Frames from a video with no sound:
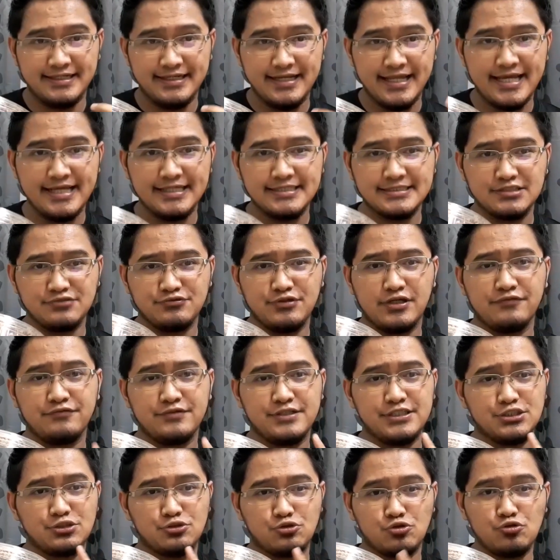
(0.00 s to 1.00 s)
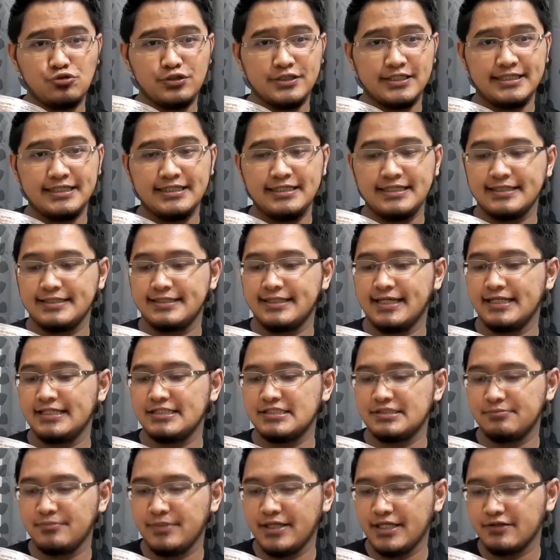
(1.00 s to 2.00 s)
Next, we have this cookie that
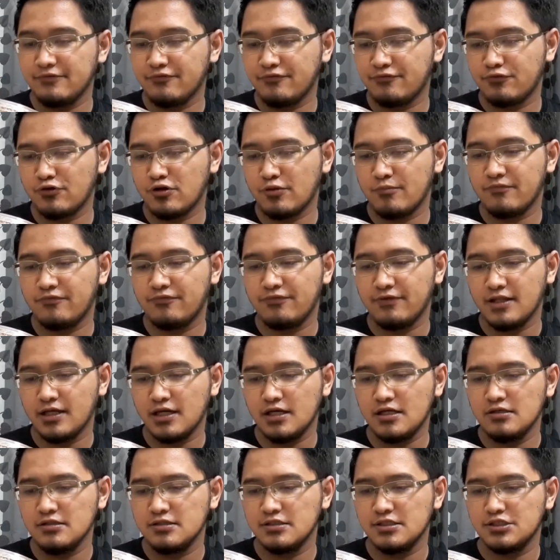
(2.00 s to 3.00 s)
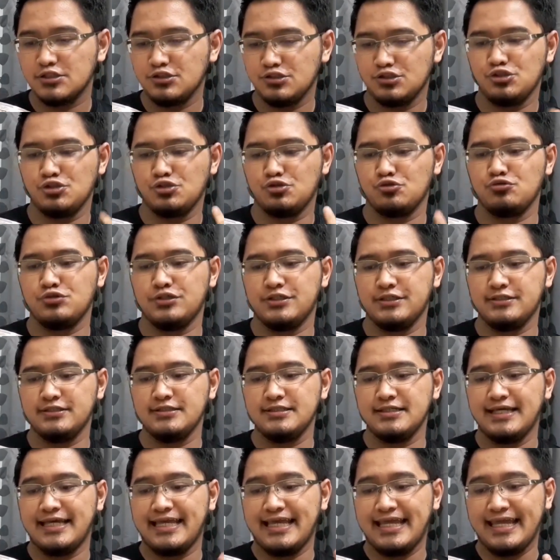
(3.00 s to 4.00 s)
is made from flour,
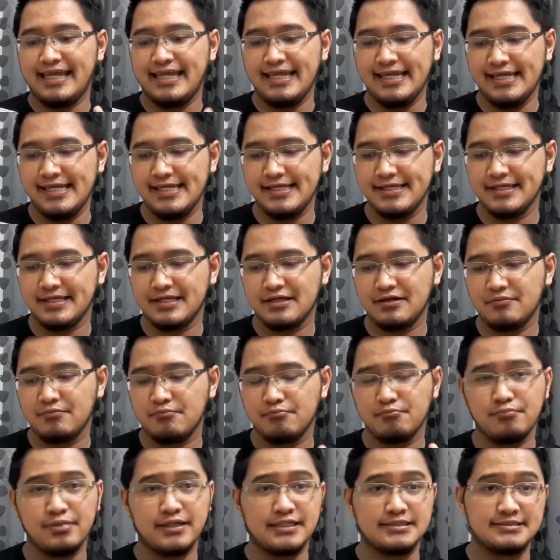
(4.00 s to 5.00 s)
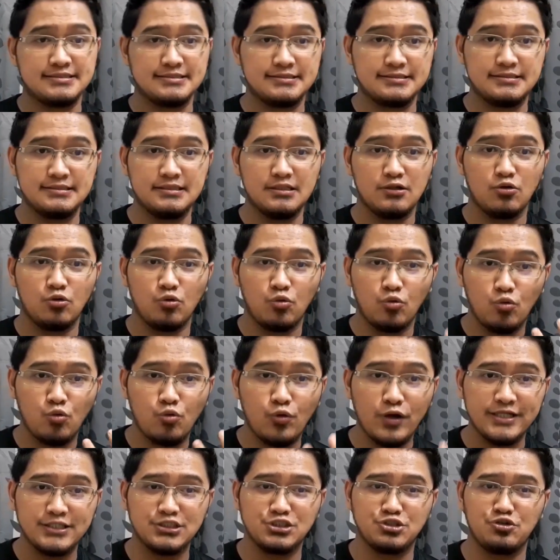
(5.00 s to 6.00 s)
sugar, egg, butter,
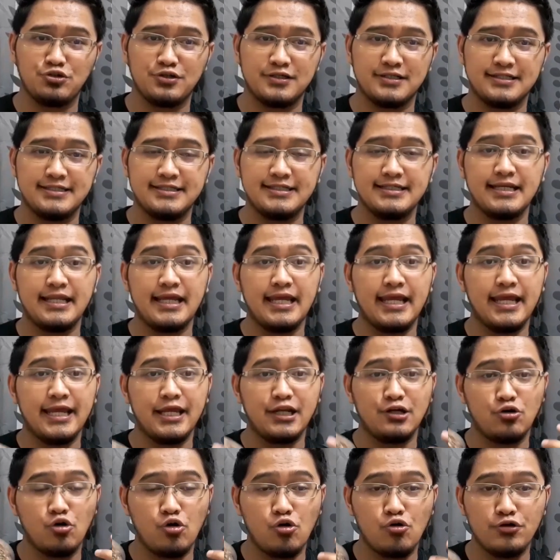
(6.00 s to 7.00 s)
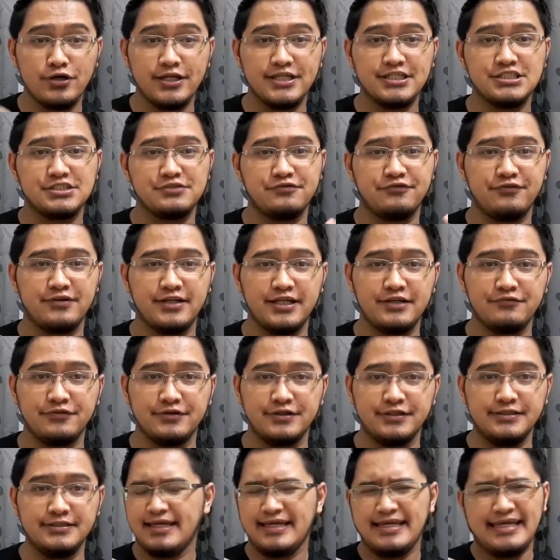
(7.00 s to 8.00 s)
white chocolate, and orange
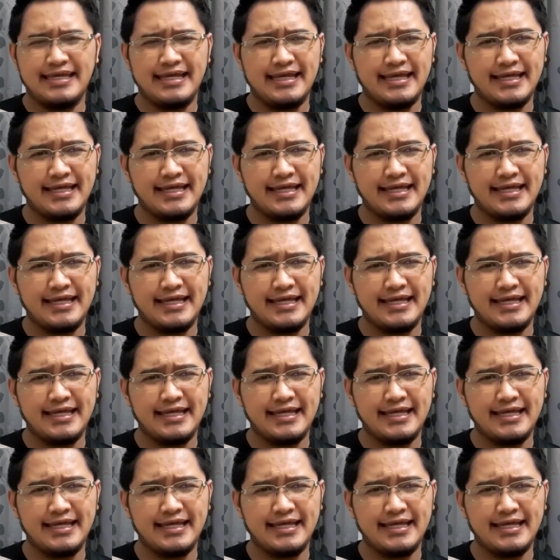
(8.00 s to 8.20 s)
flavor.